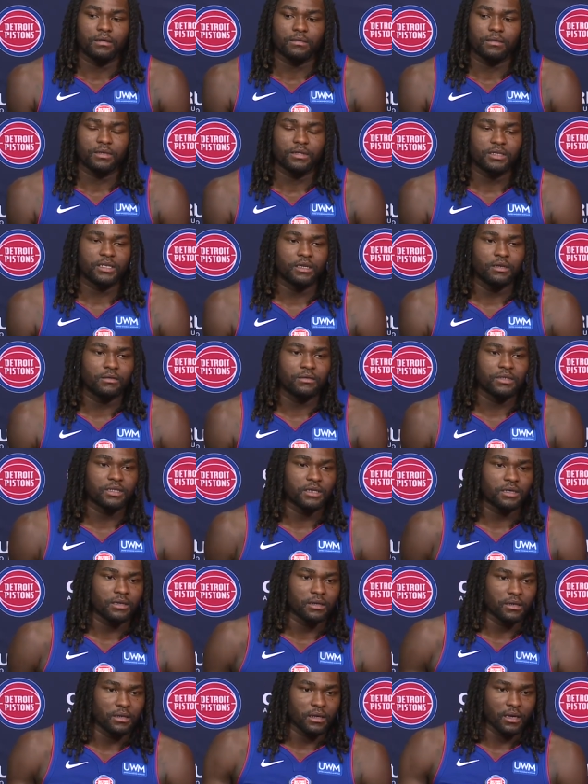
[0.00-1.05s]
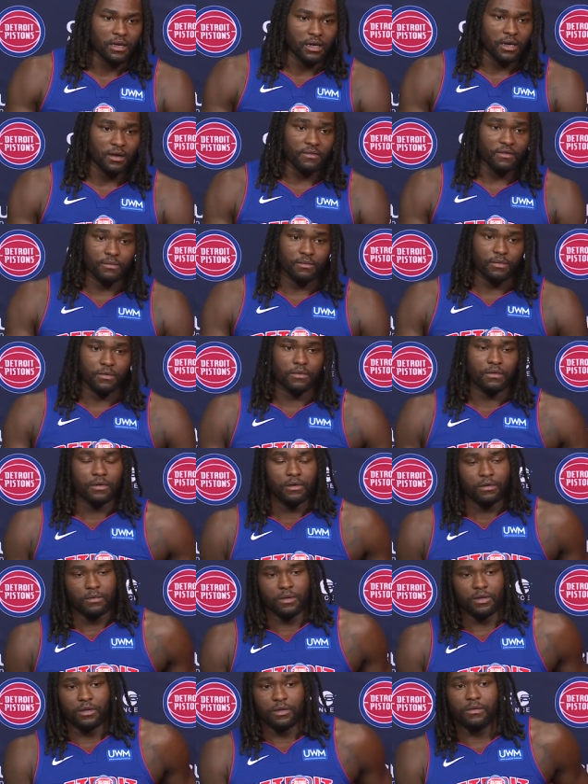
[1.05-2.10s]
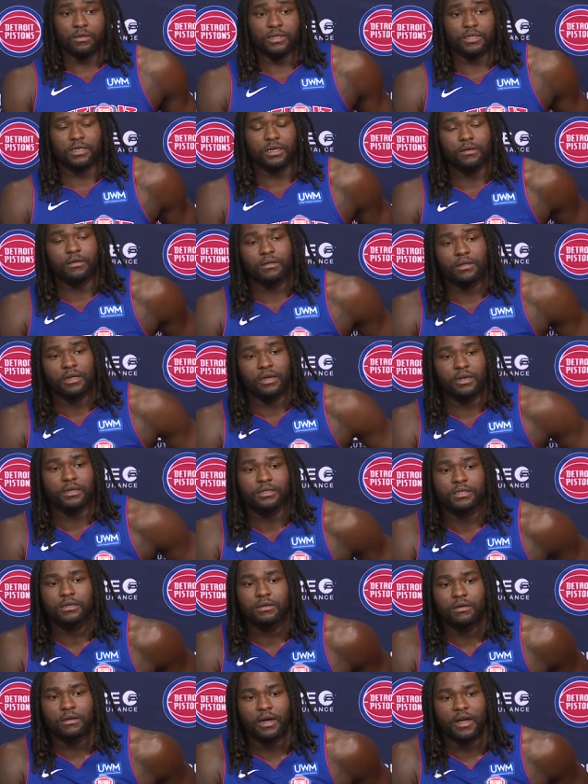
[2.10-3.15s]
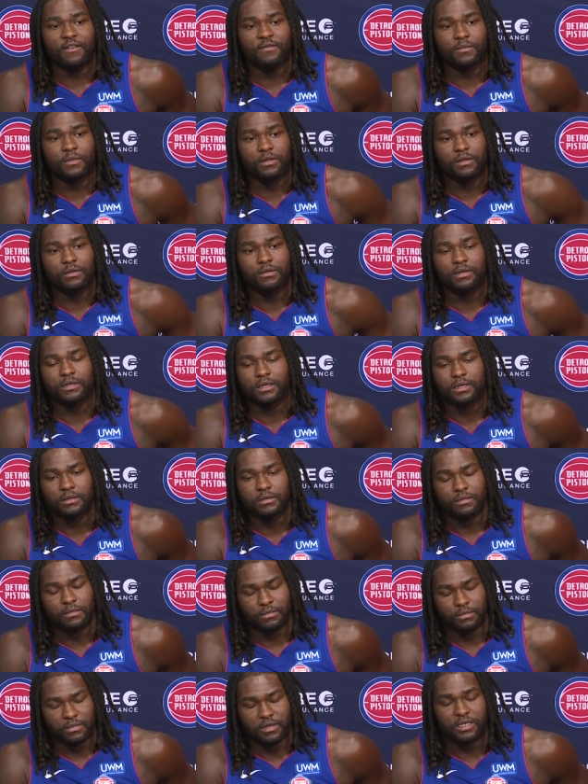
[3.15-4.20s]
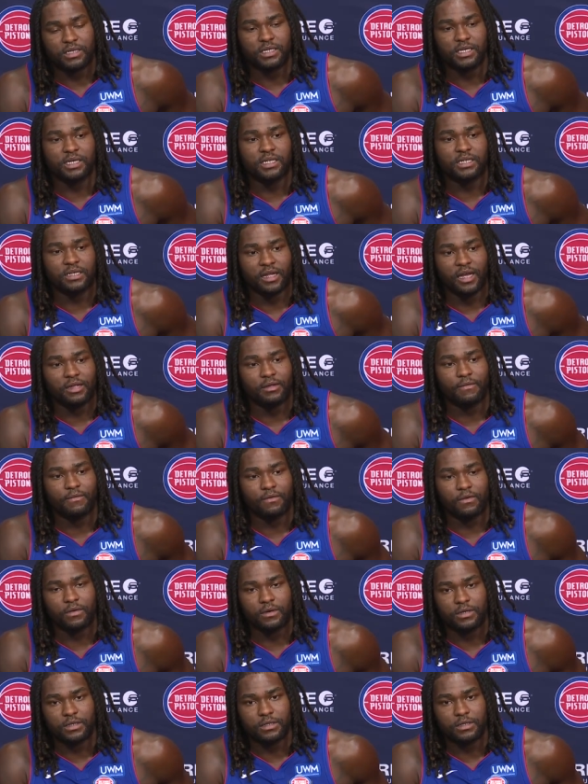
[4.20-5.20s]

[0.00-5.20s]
continue to get comfortable with doing certain things he's going to have me do this season at the four.